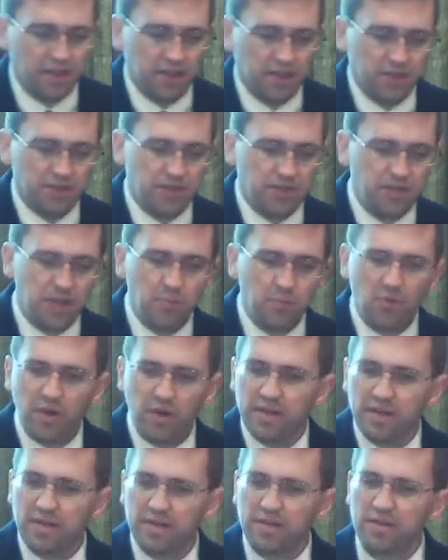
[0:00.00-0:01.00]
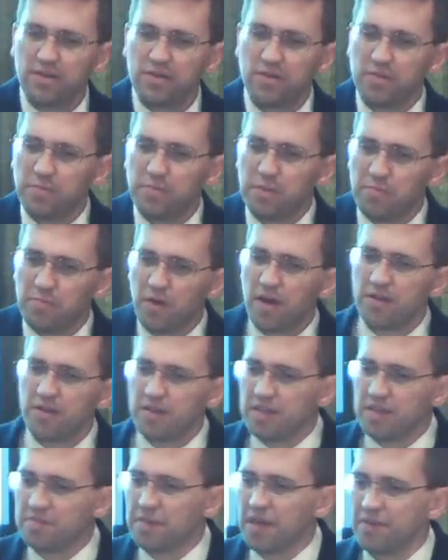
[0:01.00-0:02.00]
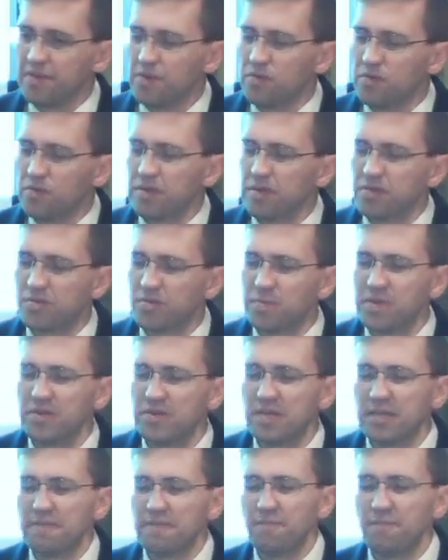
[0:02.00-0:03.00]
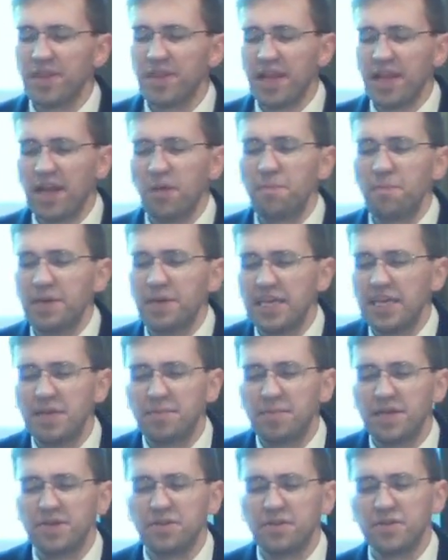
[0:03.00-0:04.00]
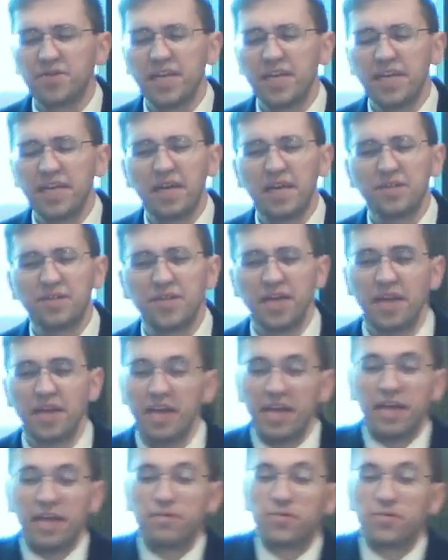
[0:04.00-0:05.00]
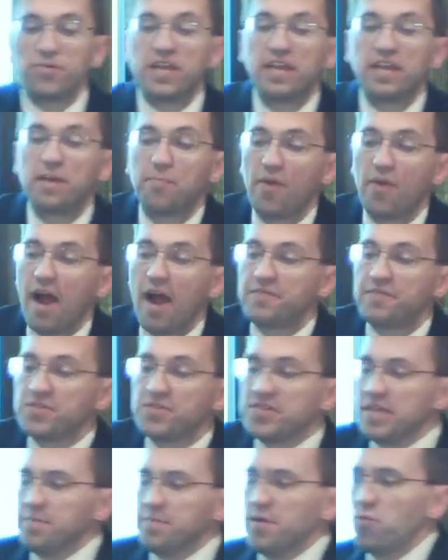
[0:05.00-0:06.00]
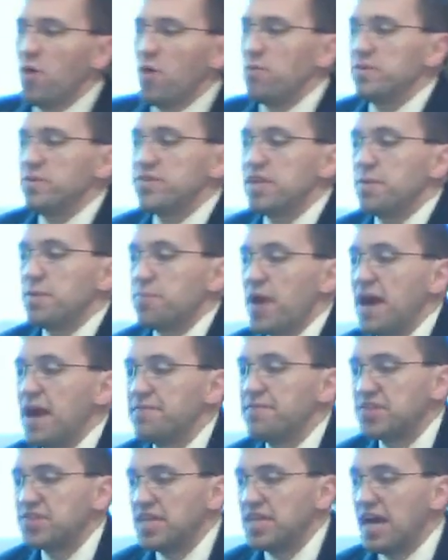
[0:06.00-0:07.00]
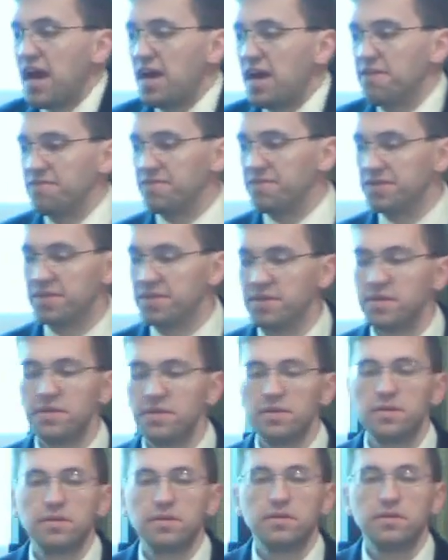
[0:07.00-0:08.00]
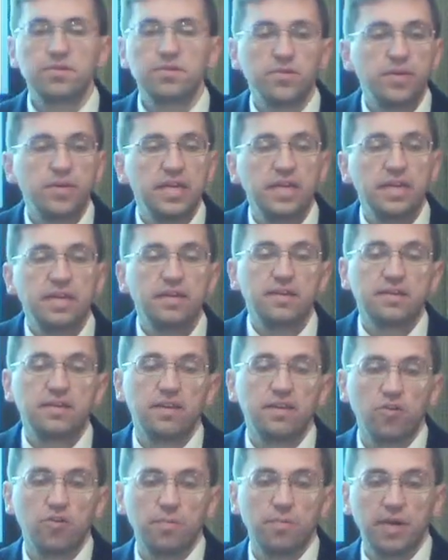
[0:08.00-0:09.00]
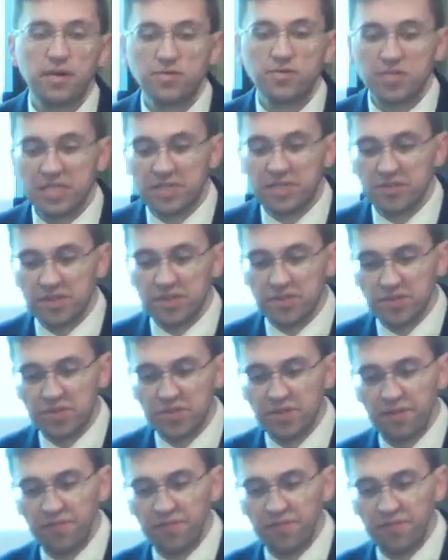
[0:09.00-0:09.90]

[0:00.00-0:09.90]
someone who'd been brought to him by the Holy Spirit helping him understand Isaiah. He was reading a prophecy, but what was it a prophecy of? So he needed to know about Jesus.